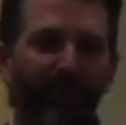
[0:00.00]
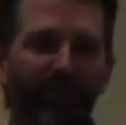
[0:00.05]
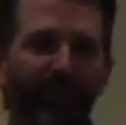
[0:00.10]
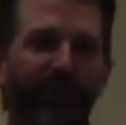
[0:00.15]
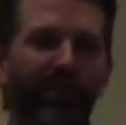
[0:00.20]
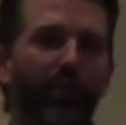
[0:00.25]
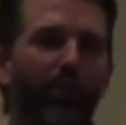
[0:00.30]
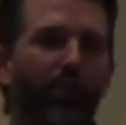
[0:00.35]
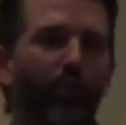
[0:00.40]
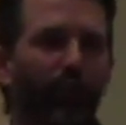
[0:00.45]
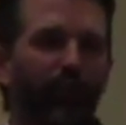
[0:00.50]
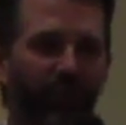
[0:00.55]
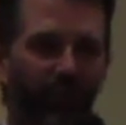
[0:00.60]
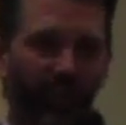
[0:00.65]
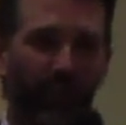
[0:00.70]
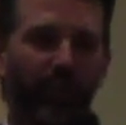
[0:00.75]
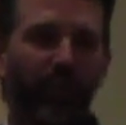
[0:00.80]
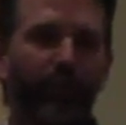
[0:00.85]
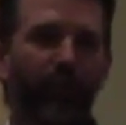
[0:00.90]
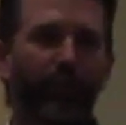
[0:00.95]
52
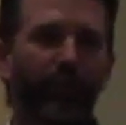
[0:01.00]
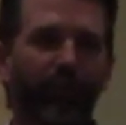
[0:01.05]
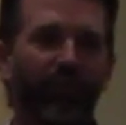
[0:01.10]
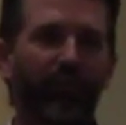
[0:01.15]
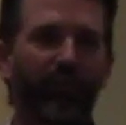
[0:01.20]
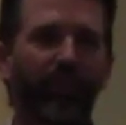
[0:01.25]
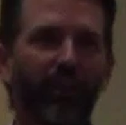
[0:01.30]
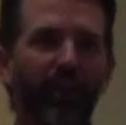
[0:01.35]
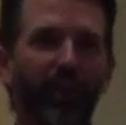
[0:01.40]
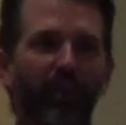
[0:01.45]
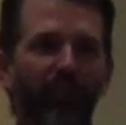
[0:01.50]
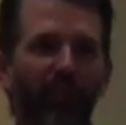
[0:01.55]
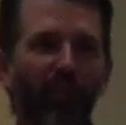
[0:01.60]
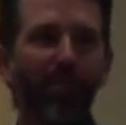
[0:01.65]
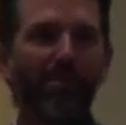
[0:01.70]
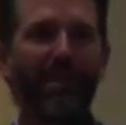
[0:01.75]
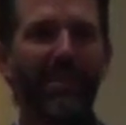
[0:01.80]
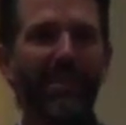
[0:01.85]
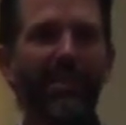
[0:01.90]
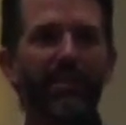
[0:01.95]
signatures
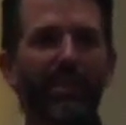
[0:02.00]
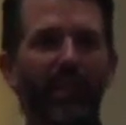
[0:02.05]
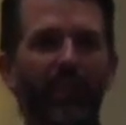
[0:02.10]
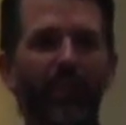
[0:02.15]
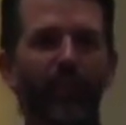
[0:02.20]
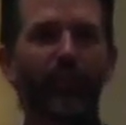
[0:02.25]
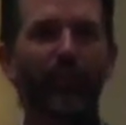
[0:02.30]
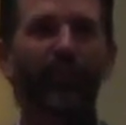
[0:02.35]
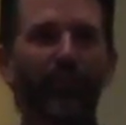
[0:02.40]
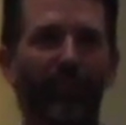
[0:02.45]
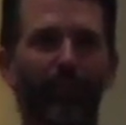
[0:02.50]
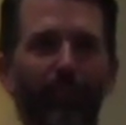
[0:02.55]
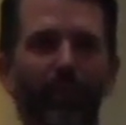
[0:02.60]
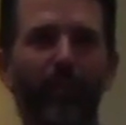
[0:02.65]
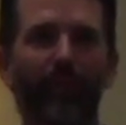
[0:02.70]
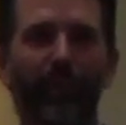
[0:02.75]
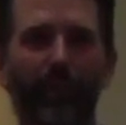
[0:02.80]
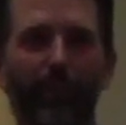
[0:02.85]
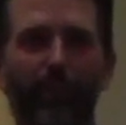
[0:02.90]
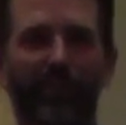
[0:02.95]
from the intelligence
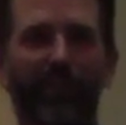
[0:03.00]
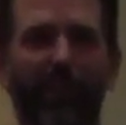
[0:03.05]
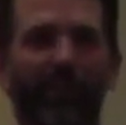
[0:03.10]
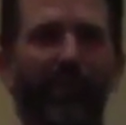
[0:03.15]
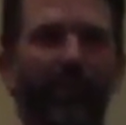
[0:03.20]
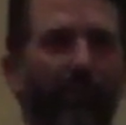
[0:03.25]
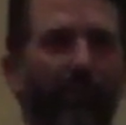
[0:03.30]
community to say